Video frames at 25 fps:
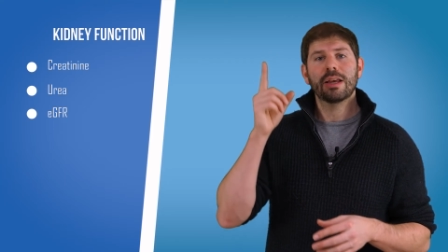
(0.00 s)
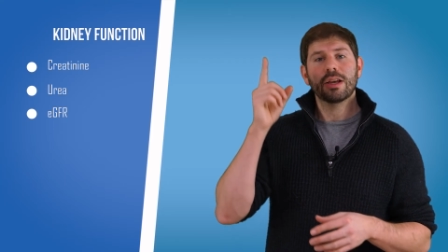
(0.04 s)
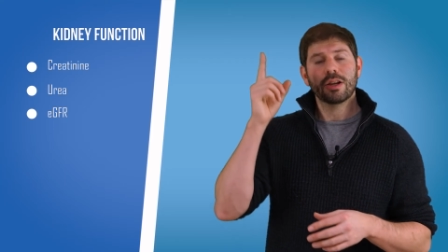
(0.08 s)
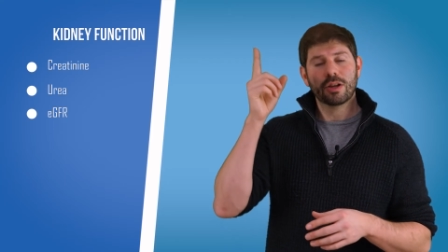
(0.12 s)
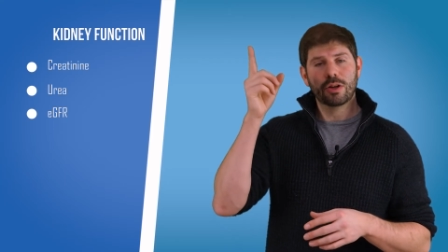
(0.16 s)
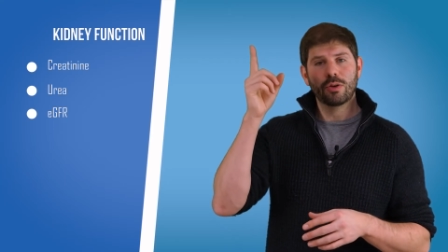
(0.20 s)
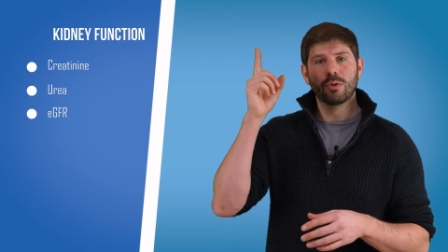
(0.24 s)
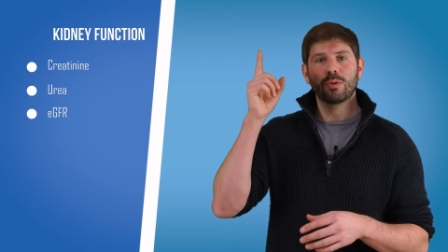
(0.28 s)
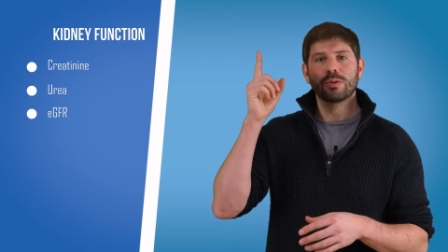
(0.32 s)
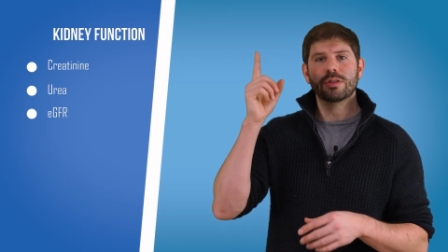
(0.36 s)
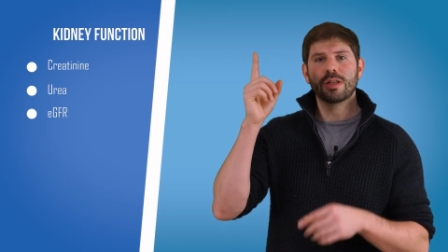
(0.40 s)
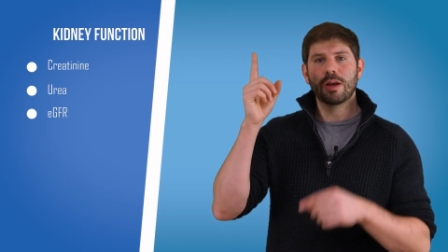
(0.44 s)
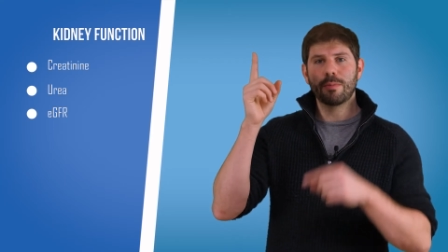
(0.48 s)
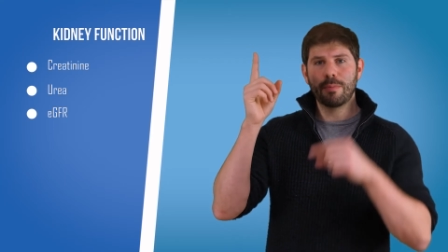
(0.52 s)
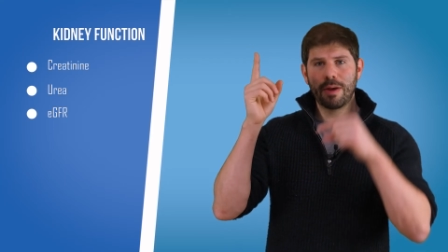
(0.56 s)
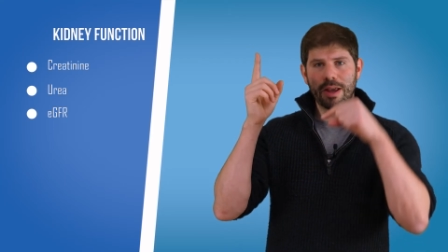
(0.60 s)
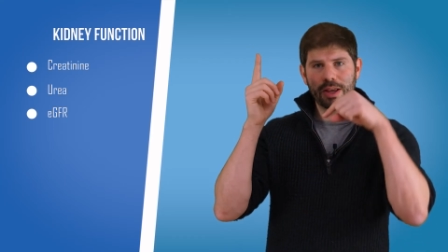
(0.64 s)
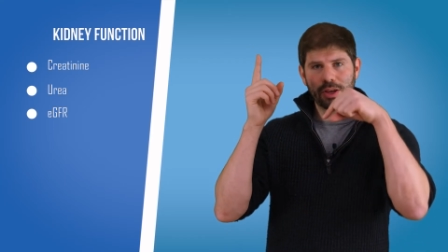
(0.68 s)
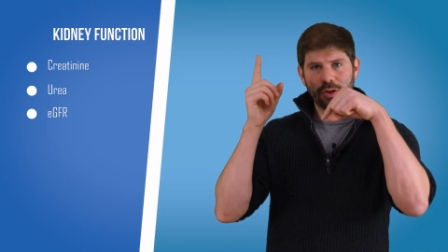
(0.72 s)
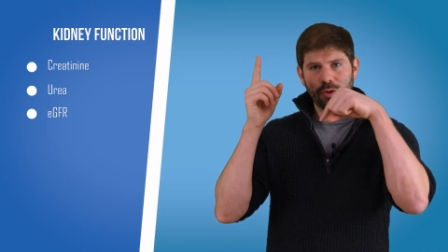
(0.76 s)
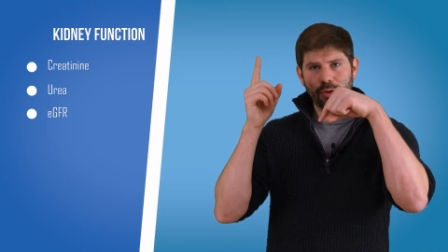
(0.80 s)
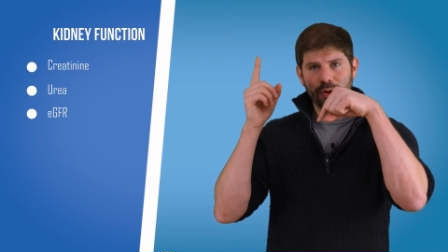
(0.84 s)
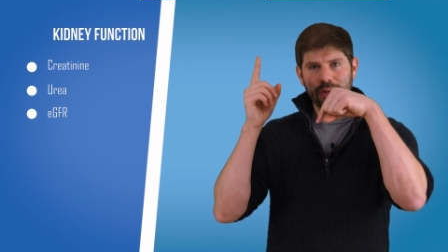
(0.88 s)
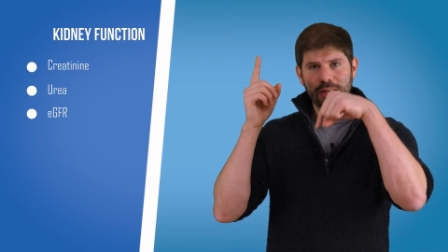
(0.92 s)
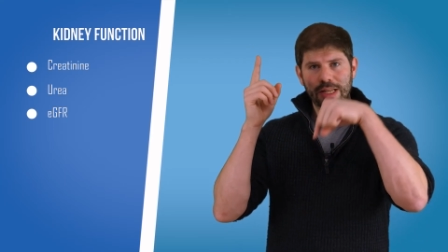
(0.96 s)
can also
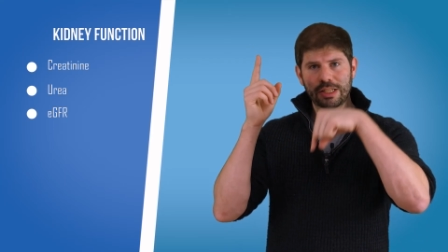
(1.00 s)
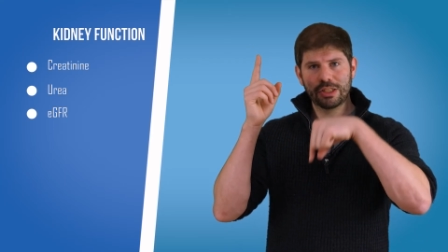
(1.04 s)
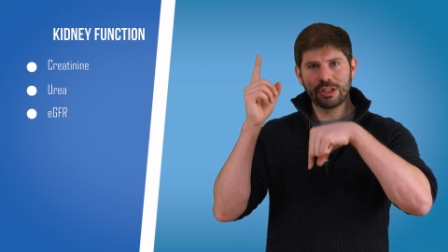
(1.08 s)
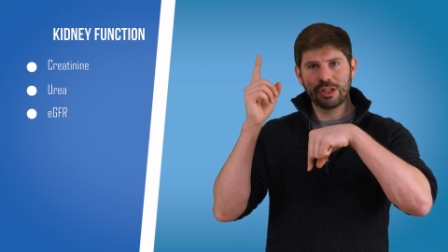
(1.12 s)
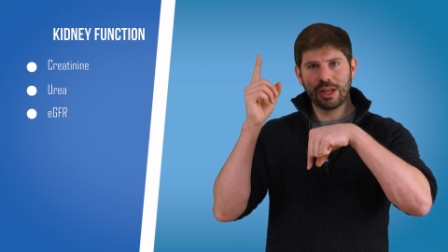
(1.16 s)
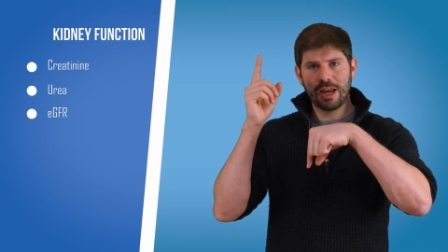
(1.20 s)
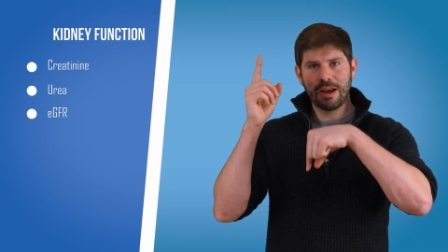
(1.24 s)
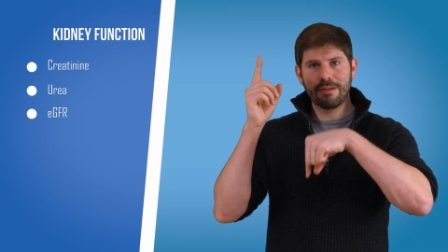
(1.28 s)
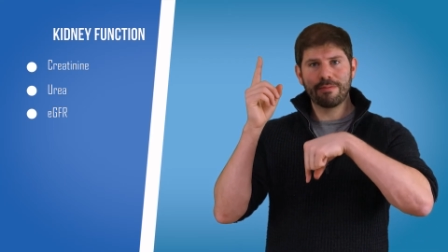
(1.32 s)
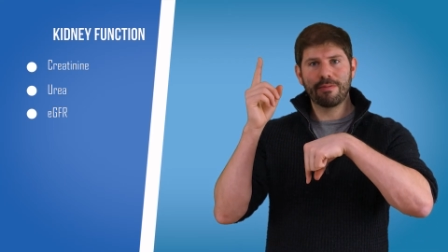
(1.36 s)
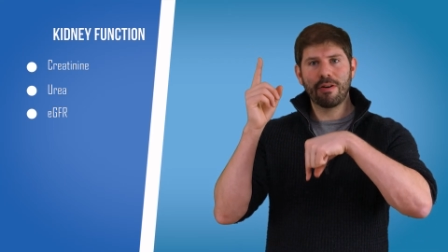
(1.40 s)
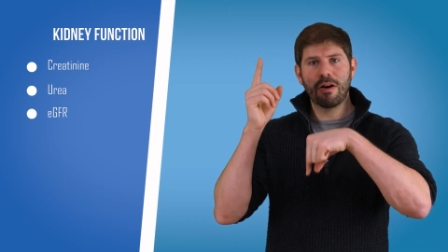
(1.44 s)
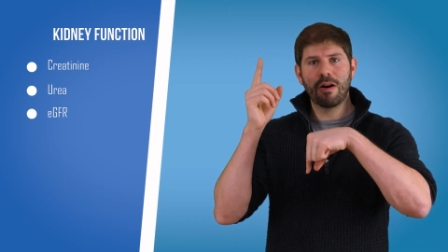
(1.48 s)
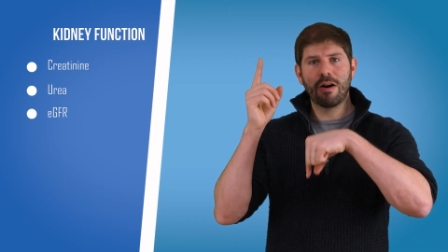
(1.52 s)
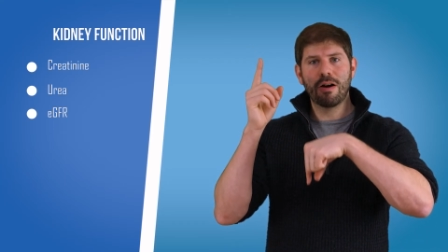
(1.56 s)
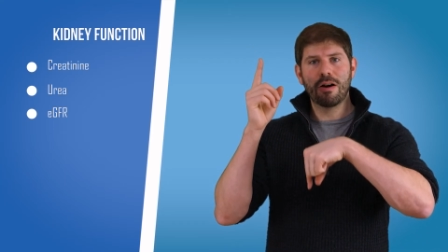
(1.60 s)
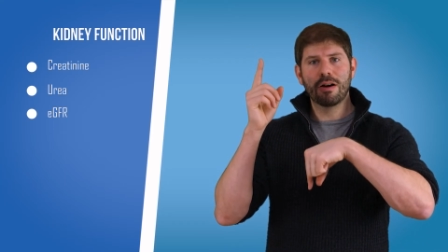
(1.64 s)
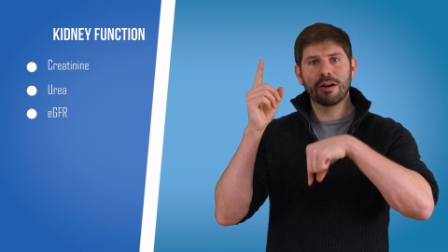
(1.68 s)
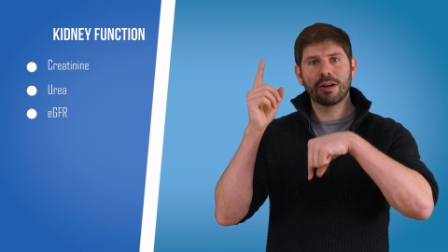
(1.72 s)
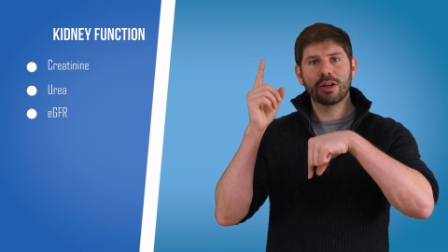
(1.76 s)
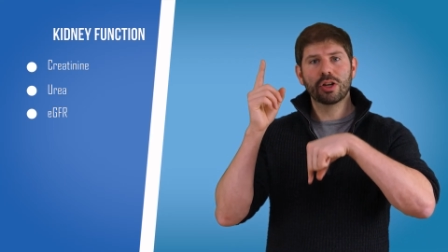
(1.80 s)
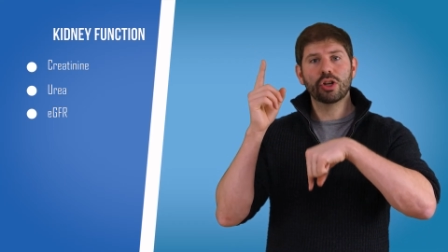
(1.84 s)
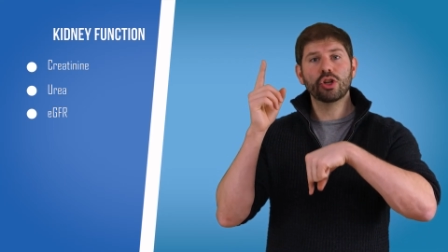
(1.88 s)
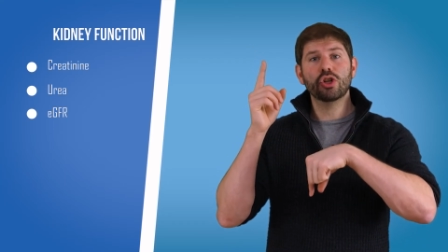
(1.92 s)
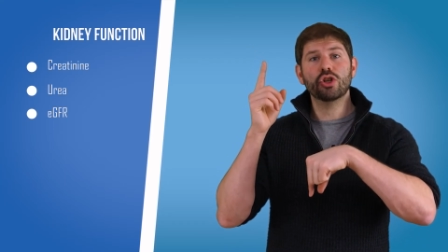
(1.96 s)
make your
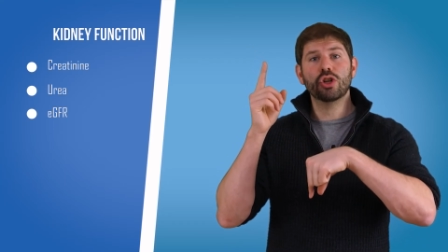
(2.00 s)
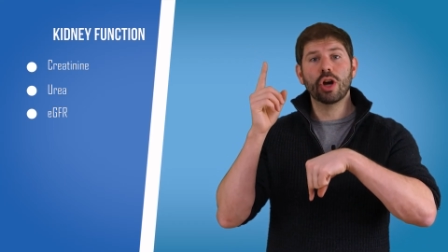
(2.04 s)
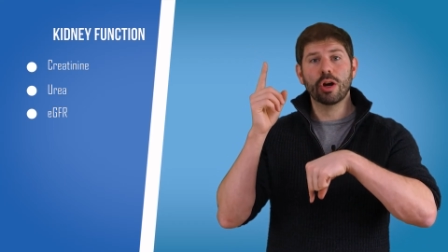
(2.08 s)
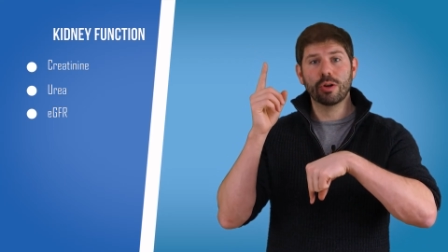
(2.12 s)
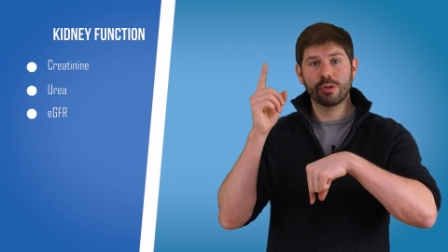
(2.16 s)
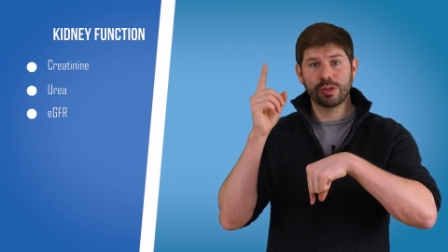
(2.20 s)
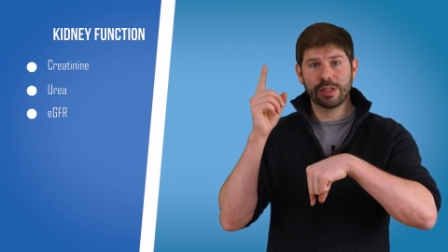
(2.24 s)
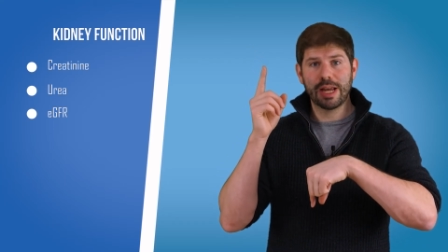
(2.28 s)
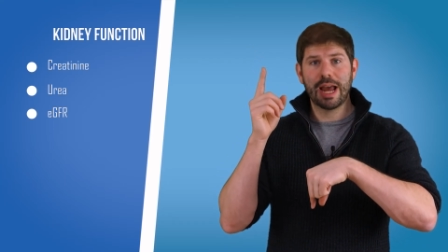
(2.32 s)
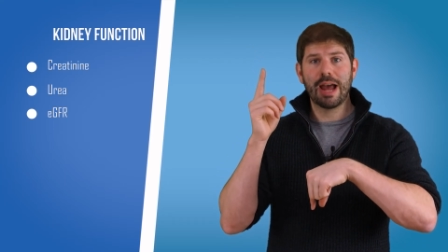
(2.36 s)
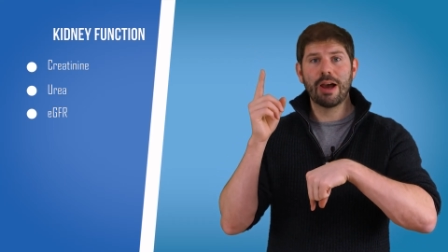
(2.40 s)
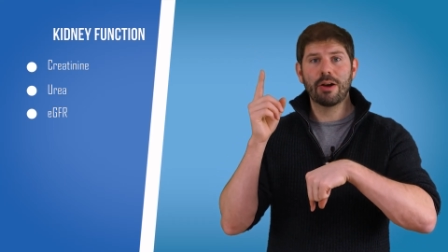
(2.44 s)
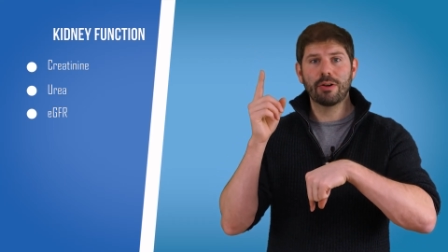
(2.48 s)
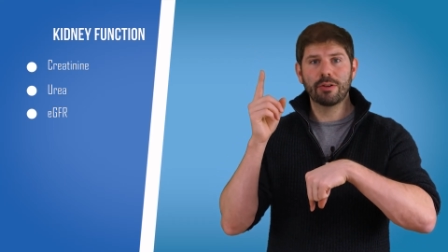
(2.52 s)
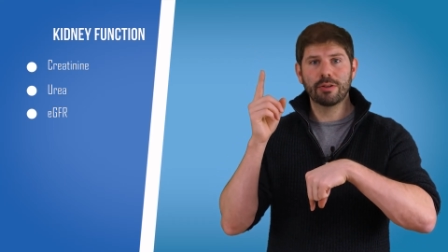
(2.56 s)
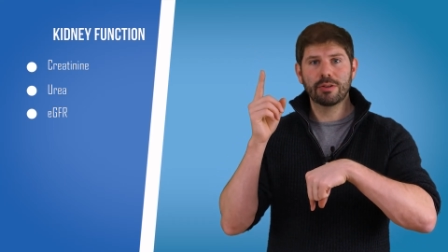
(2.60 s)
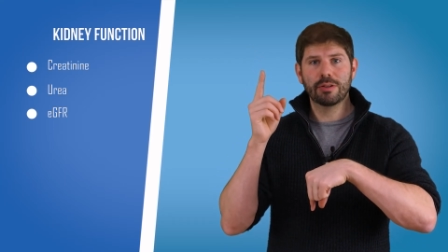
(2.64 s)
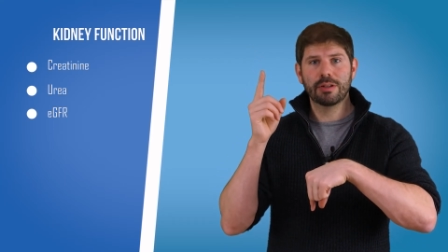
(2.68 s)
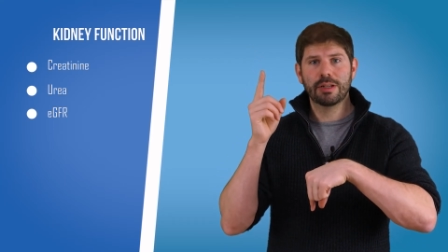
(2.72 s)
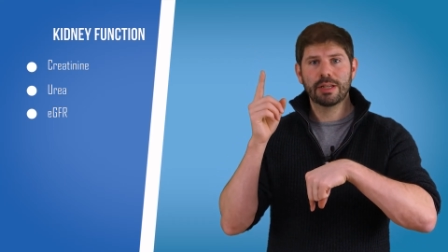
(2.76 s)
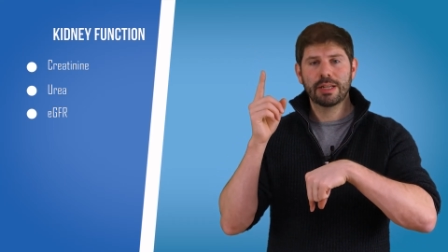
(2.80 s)
eGFR go down.